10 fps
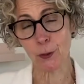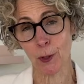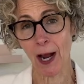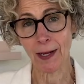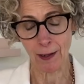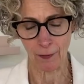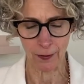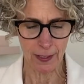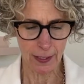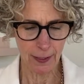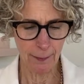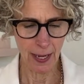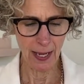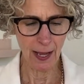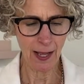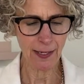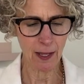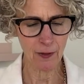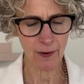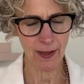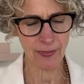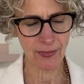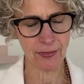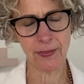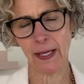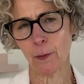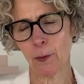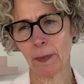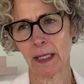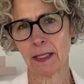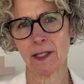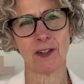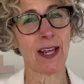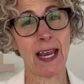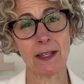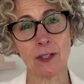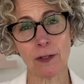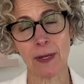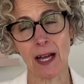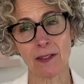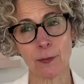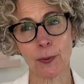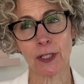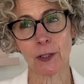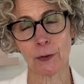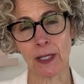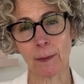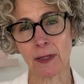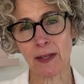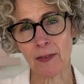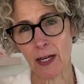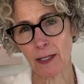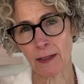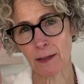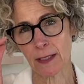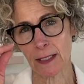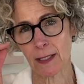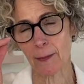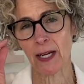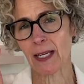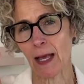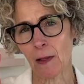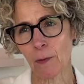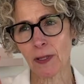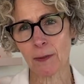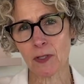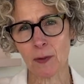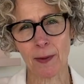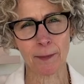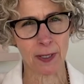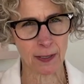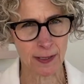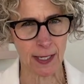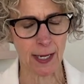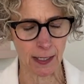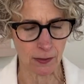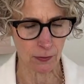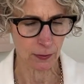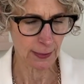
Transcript: your eye color? My eye color, I think, would be considered hazel. My eyes are pretty green, but they've got a decent amount of yellow in them, so I'm going to say hazel.